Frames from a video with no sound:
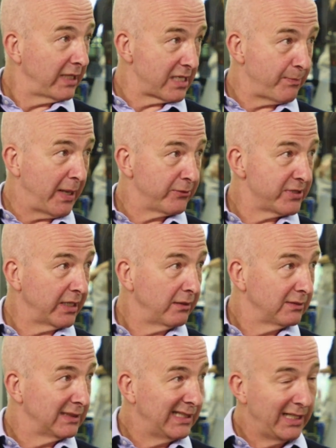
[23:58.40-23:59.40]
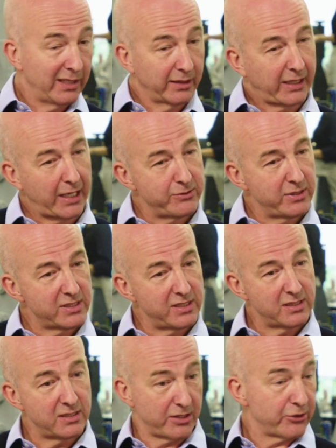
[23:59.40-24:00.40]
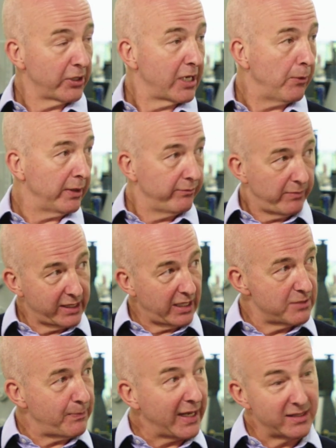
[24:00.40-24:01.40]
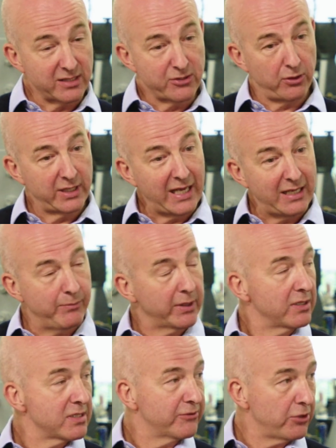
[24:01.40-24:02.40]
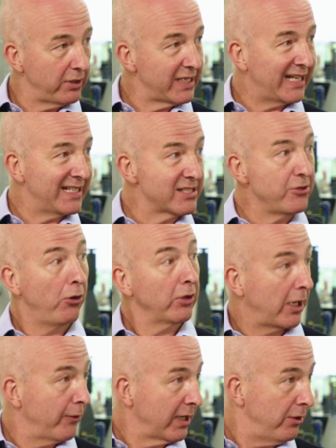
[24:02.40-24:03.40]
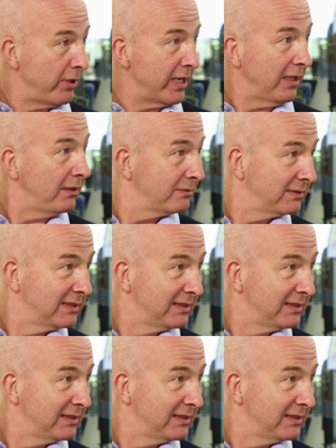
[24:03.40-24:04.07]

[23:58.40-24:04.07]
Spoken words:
that's bouncing. Currencies is a tricky one. guess back to dollar yen, because if dollar yen is not going higher,